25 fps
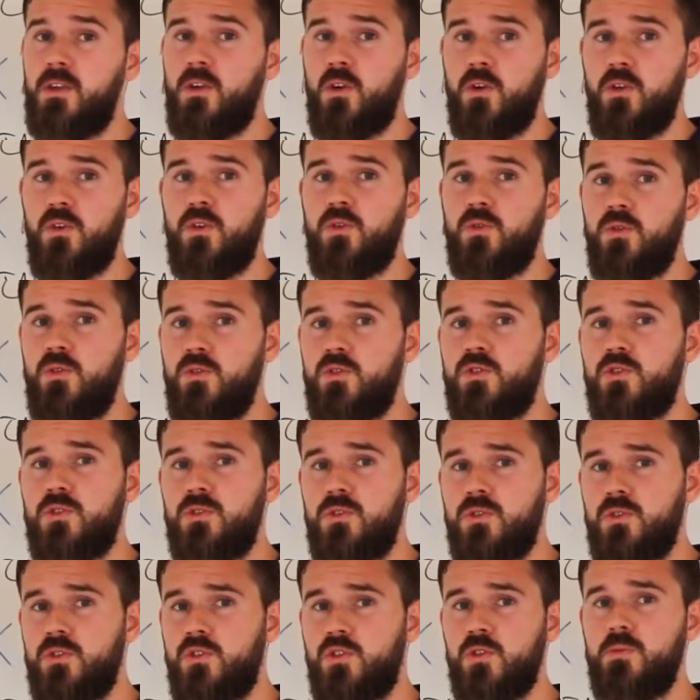you
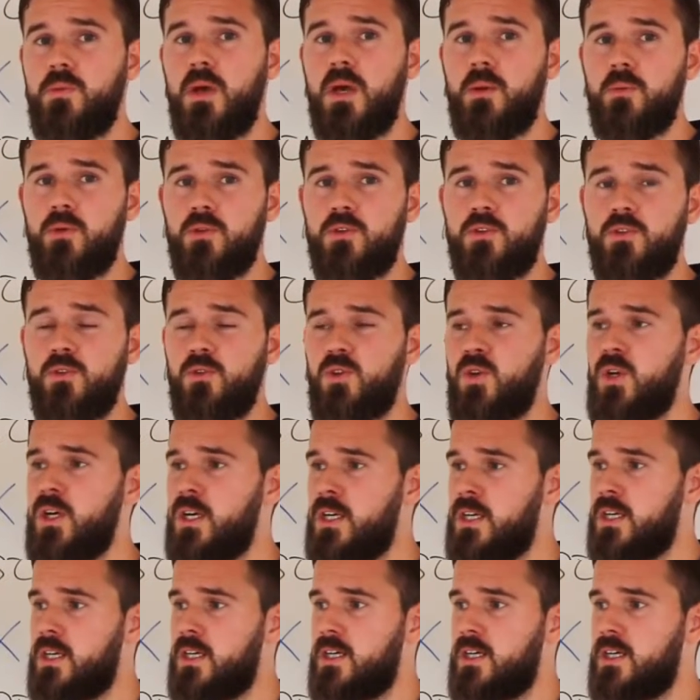should be able to